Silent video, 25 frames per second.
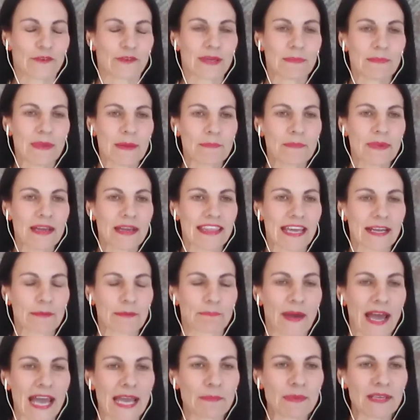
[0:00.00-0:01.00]
Remember
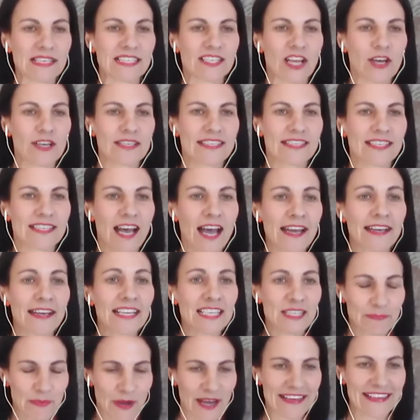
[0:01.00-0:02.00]
that babies are
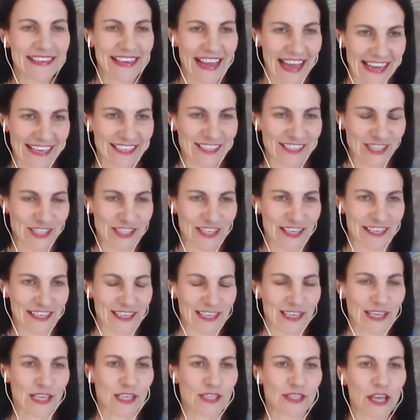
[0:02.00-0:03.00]
signers by nature.
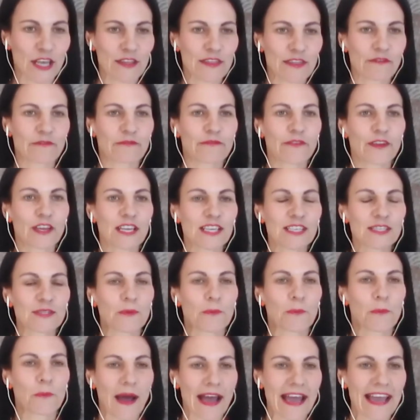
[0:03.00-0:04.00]
So the first
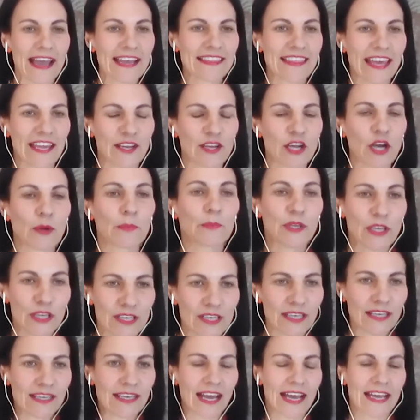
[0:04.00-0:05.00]
way they
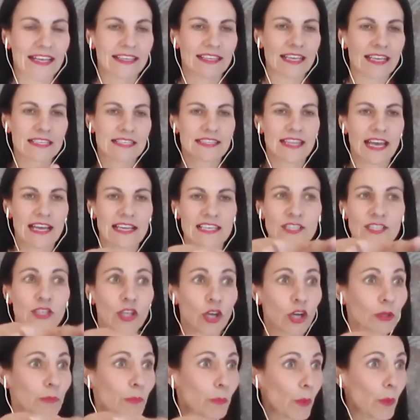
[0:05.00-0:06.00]
communicate is they
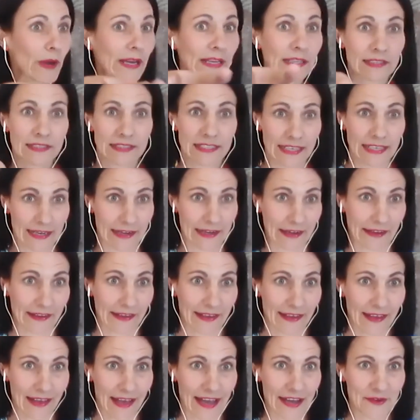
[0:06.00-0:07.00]
start pointing.
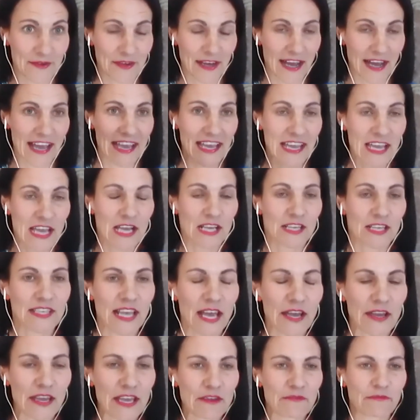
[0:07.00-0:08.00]
Okay.
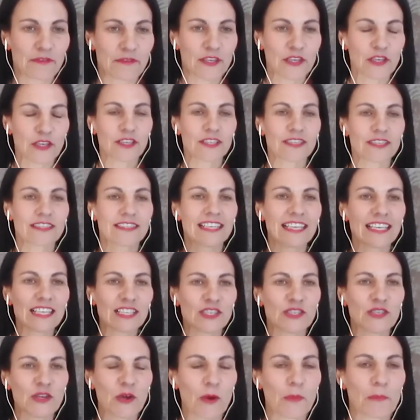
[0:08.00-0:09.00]
So if you
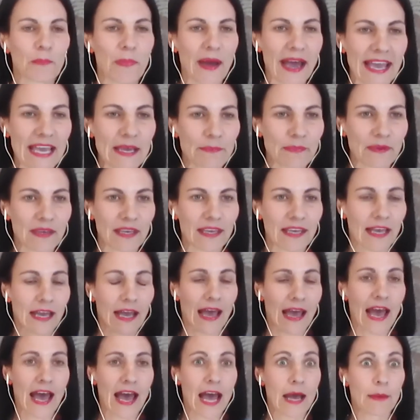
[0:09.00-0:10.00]
teach your
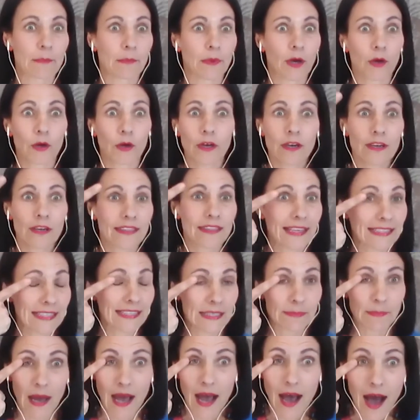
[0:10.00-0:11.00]
baby, this
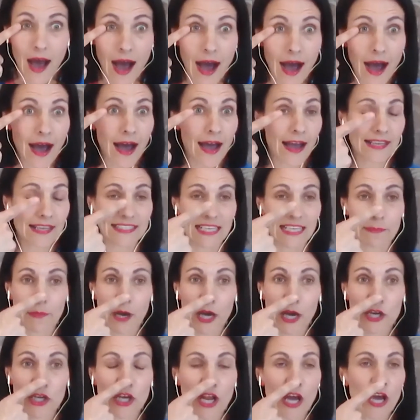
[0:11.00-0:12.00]
is my eyes and
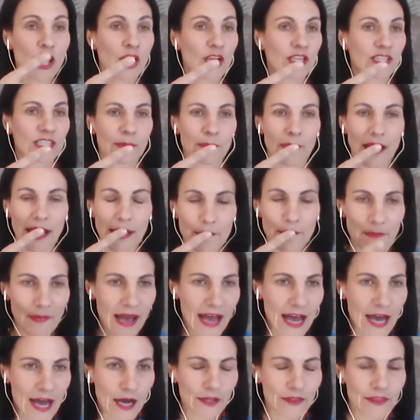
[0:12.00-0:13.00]
my nose and my
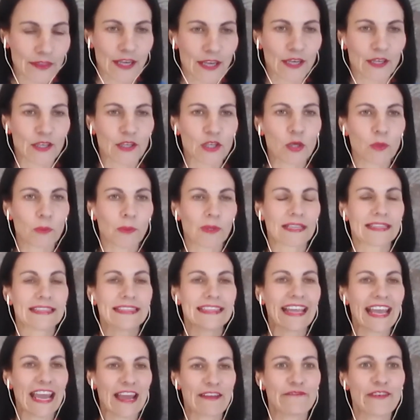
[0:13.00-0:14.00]
mouth, you will
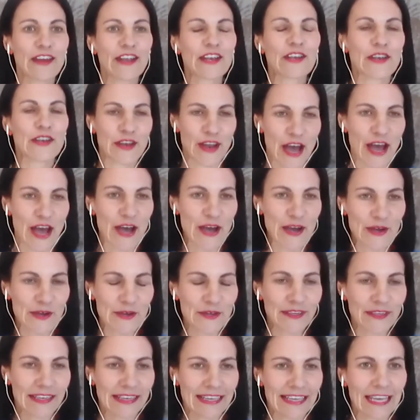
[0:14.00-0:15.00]
never
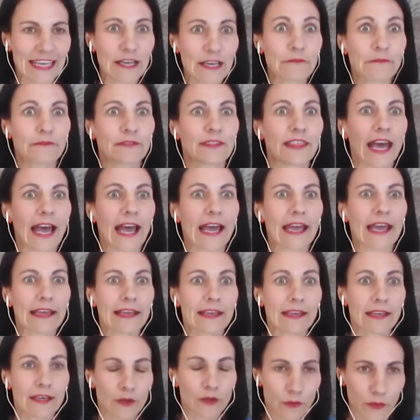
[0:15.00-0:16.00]
know if
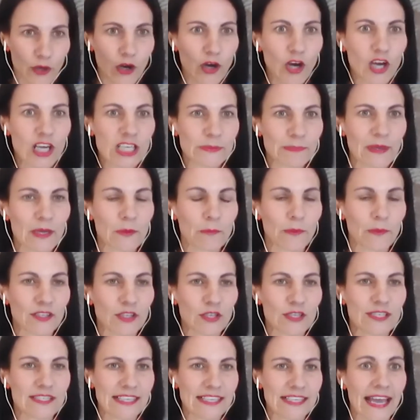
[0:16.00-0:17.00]
they're grasping
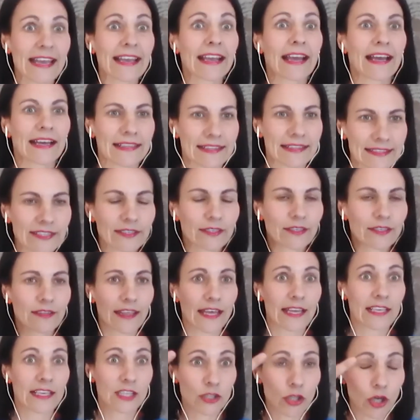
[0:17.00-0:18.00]
what you're saying until
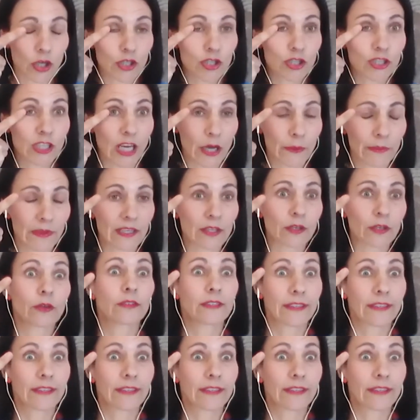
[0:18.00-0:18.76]
they start showing you,